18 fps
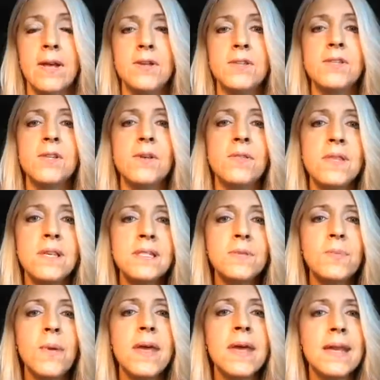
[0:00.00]
So
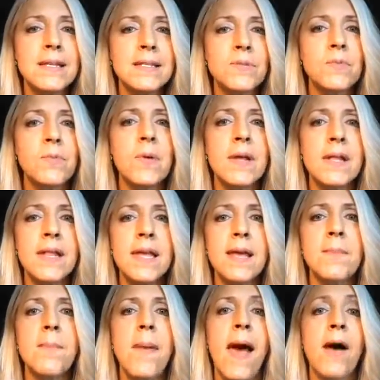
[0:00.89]
this week it's
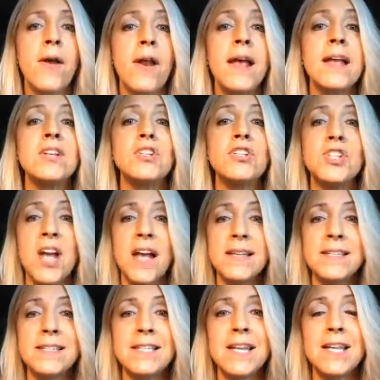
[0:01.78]
really about
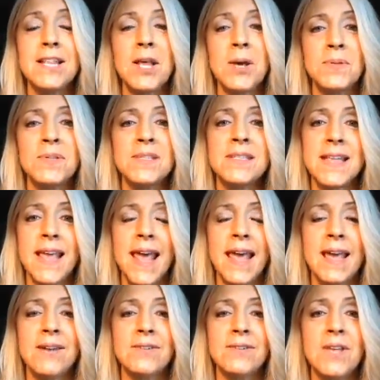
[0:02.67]
adjusting those
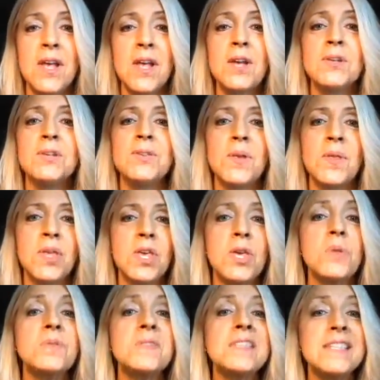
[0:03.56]
scales so that
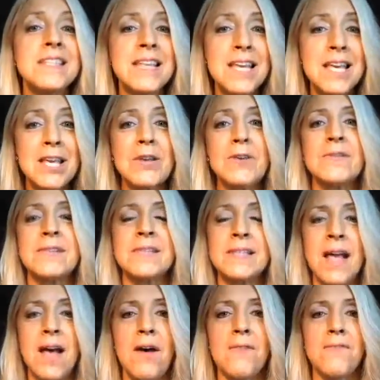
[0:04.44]
you see
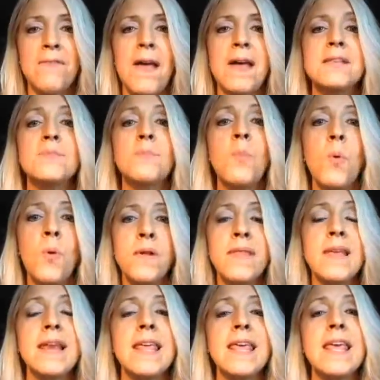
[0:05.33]
yourself as more
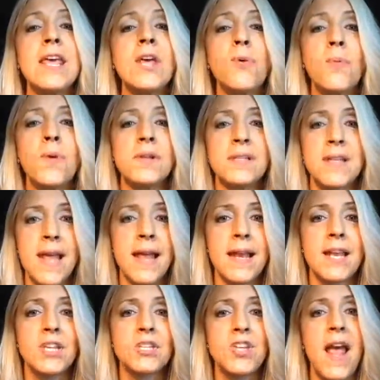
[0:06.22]
than equal to
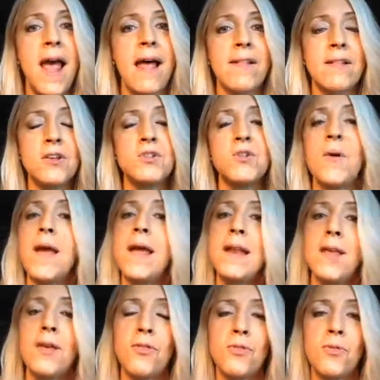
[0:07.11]
any challenge or
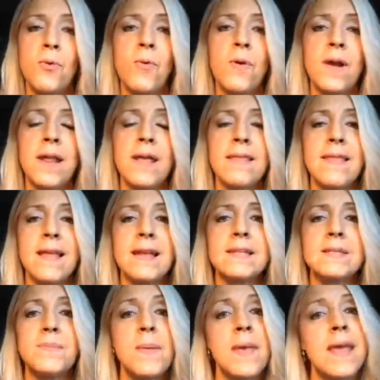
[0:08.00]
any authority that
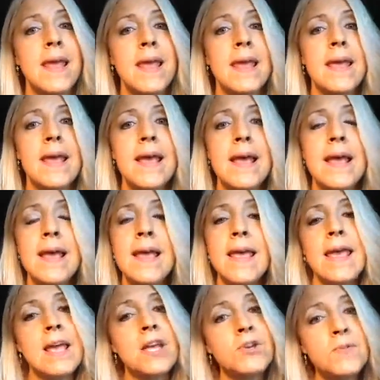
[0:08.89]
is being
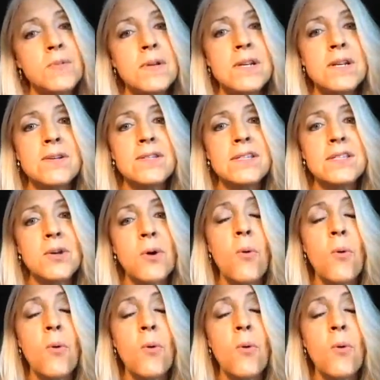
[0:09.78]
introduced